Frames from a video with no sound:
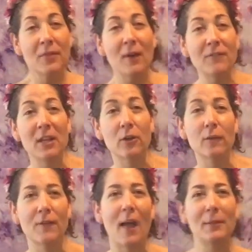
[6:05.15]
The
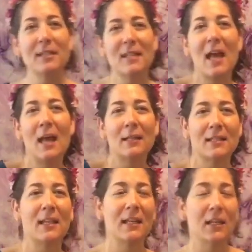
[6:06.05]
finger family's
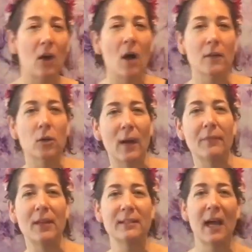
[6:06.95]
dancing all
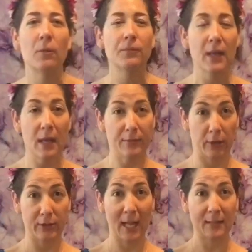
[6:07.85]
around the town.
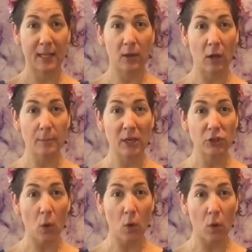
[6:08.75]
They're dancing on my
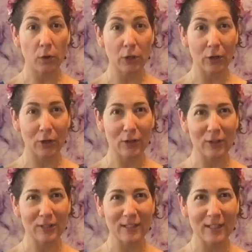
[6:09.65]

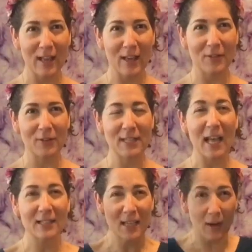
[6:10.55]
shoulders, they're
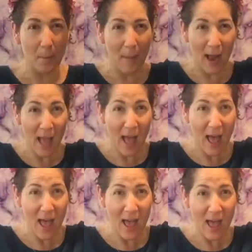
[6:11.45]
dancing on my
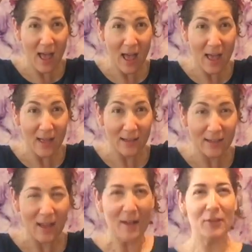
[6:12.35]
head,
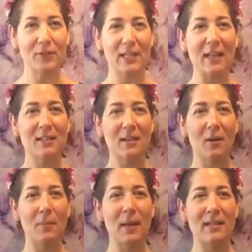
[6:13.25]
they're dancing
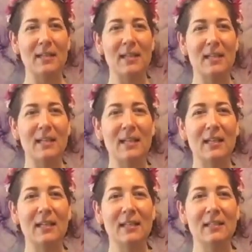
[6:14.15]
on my
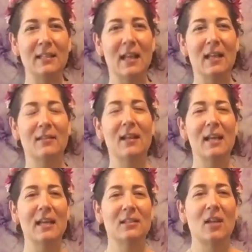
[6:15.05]
knees.
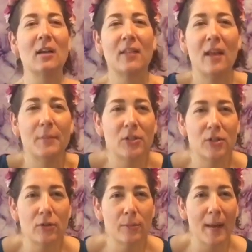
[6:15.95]
Let's tuck them
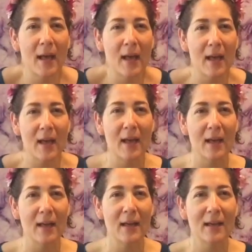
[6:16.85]
into
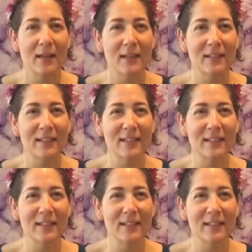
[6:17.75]
bed.